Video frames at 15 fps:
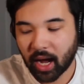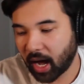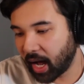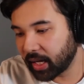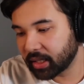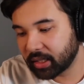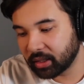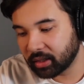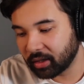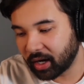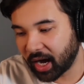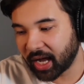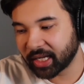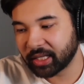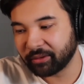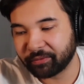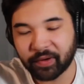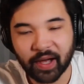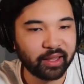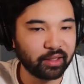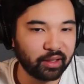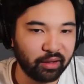I can
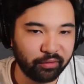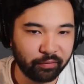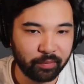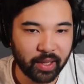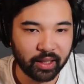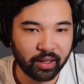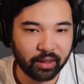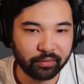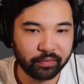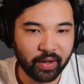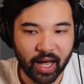find the love of my life.